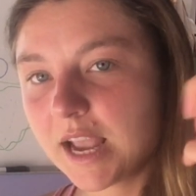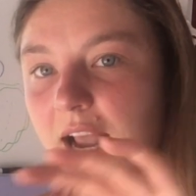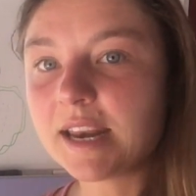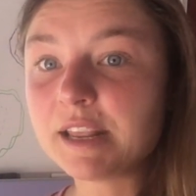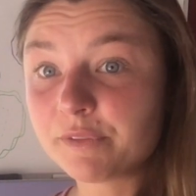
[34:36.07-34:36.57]

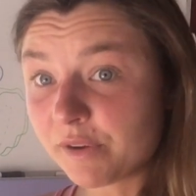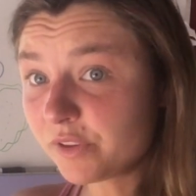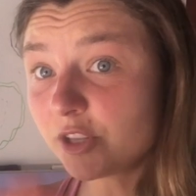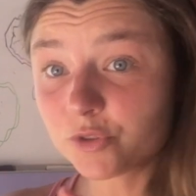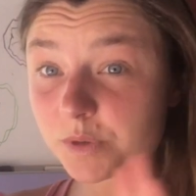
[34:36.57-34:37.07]
and if
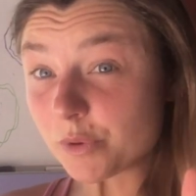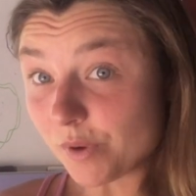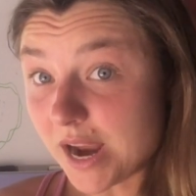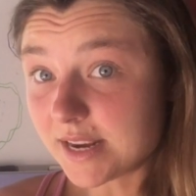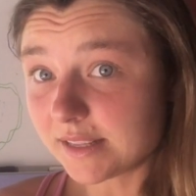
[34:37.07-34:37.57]
everything's really
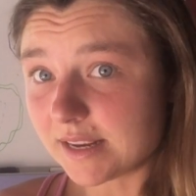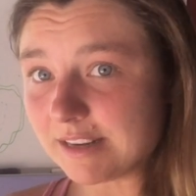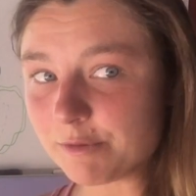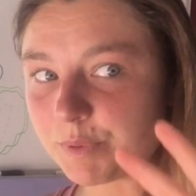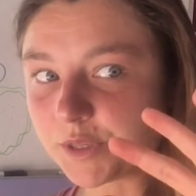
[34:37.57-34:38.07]

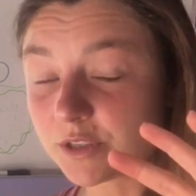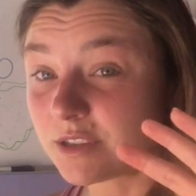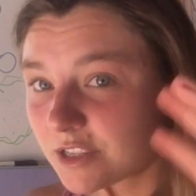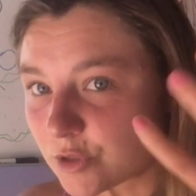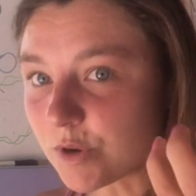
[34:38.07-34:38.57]
regulated, but there's
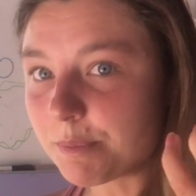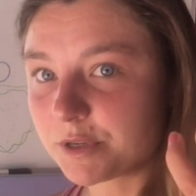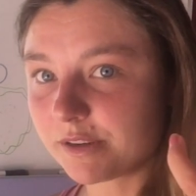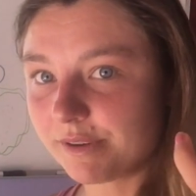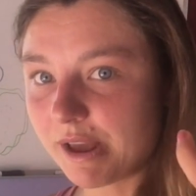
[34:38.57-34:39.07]
a
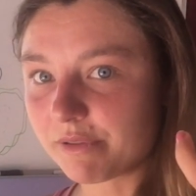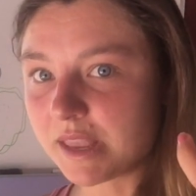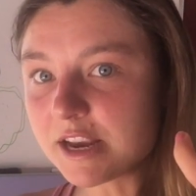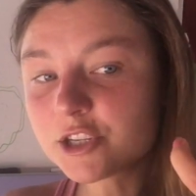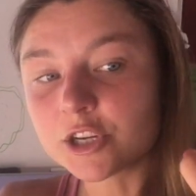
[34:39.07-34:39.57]
disruption of
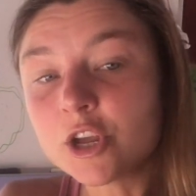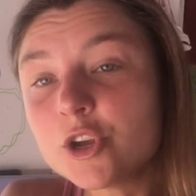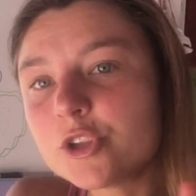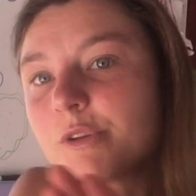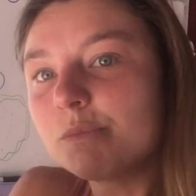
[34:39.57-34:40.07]
navigation,
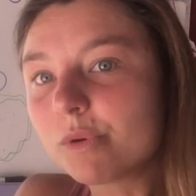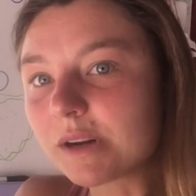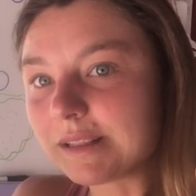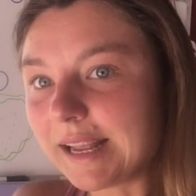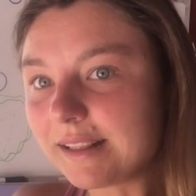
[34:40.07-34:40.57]
you're
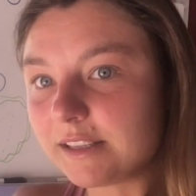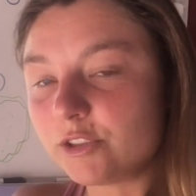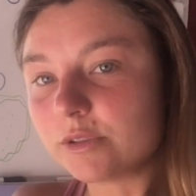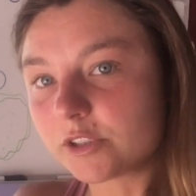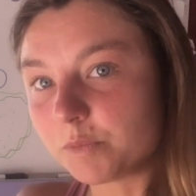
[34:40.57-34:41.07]
more likely
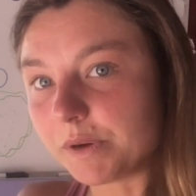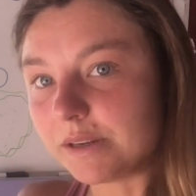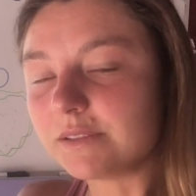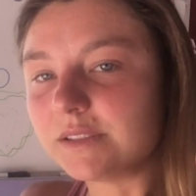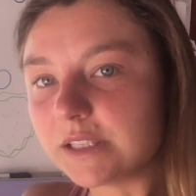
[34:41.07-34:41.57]
to
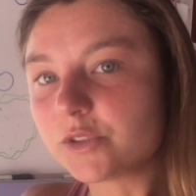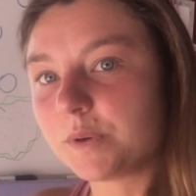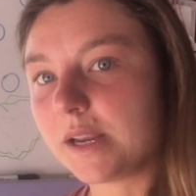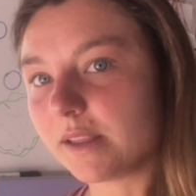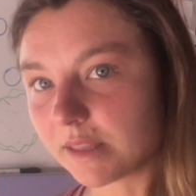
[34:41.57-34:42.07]
experience
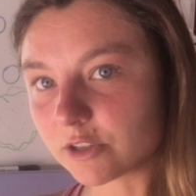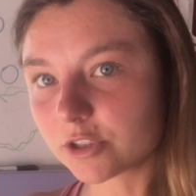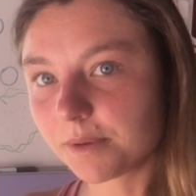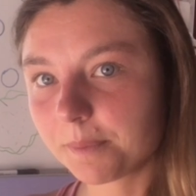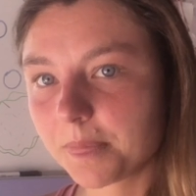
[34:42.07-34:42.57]

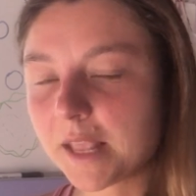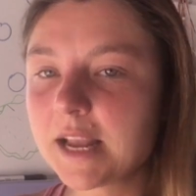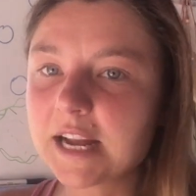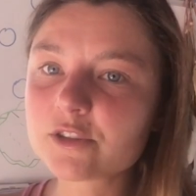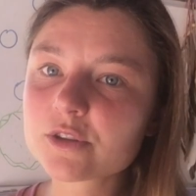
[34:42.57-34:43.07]
dysregulation.
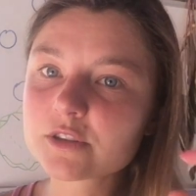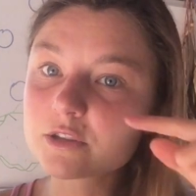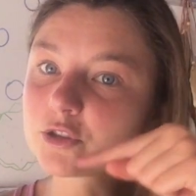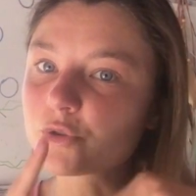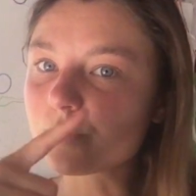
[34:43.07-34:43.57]
And so there's
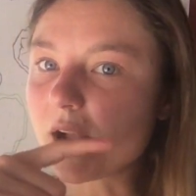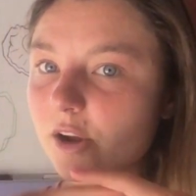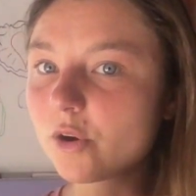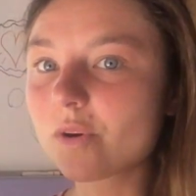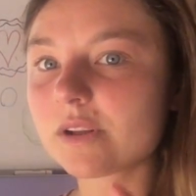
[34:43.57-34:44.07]
a direct
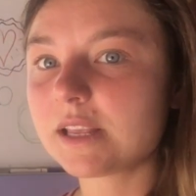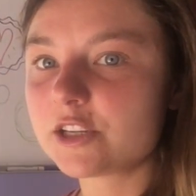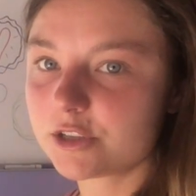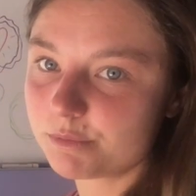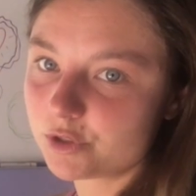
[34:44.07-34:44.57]

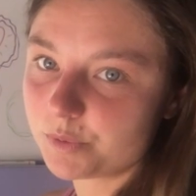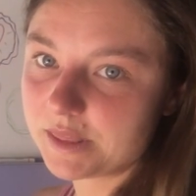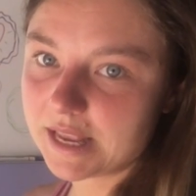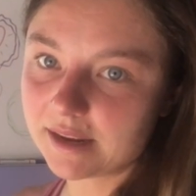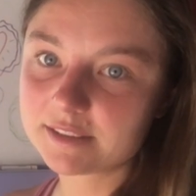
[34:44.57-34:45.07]
correlation between
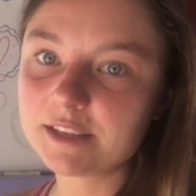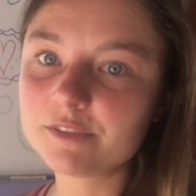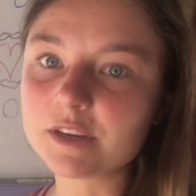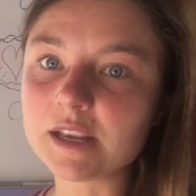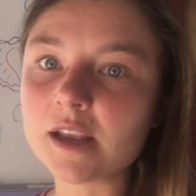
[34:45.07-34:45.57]
the
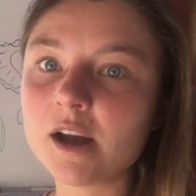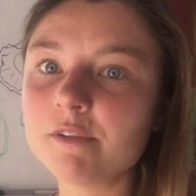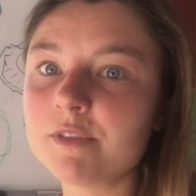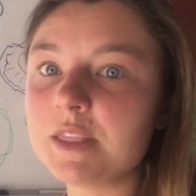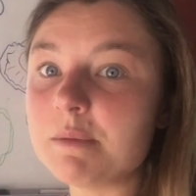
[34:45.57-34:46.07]
activity
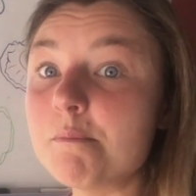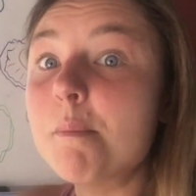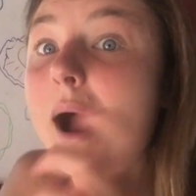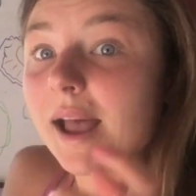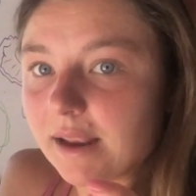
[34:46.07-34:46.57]
of the
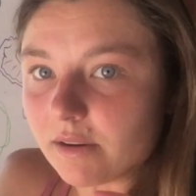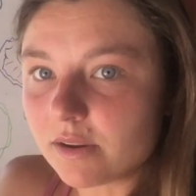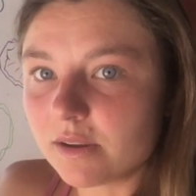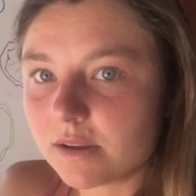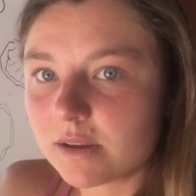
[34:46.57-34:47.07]
mind
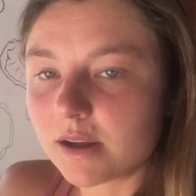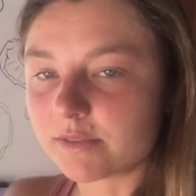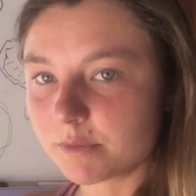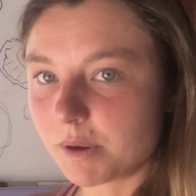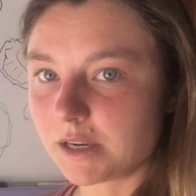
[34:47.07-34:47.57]

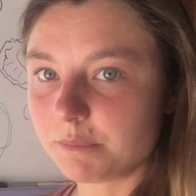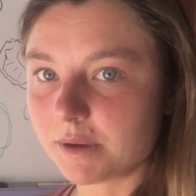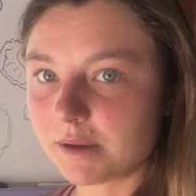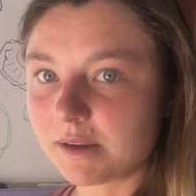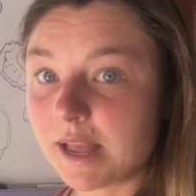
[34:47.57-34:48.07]
of the body
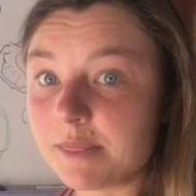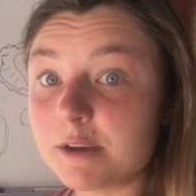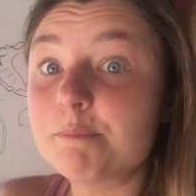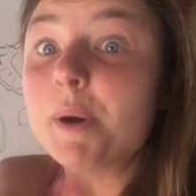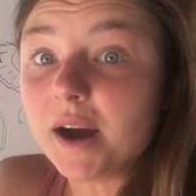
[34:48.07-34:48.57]
mind and
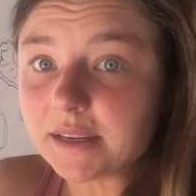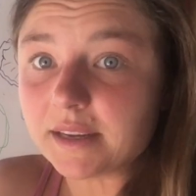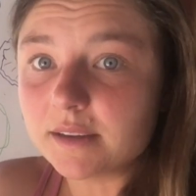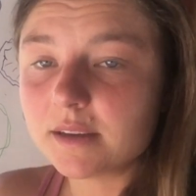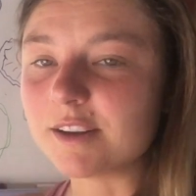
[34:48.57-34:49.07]
the
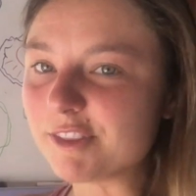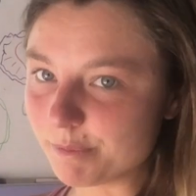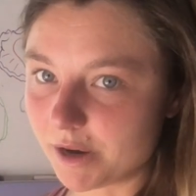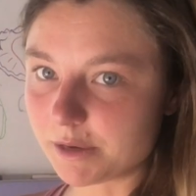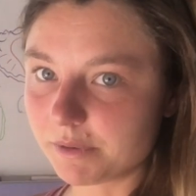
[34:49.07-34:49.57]
body of the
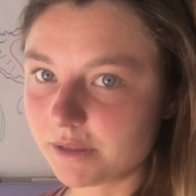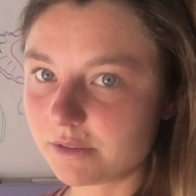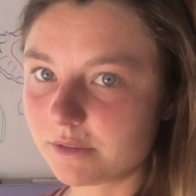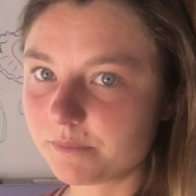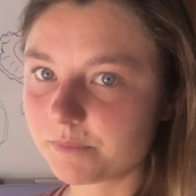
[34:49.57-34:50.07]
body
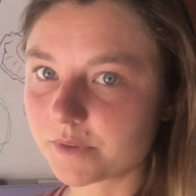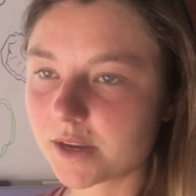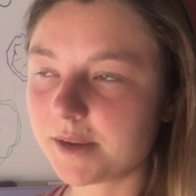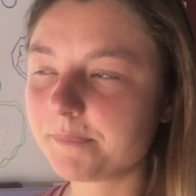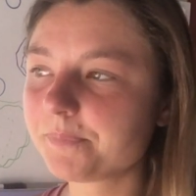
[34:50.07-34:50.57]
mind.
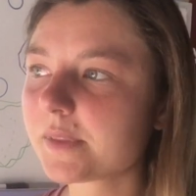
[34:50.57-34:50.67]
Okay?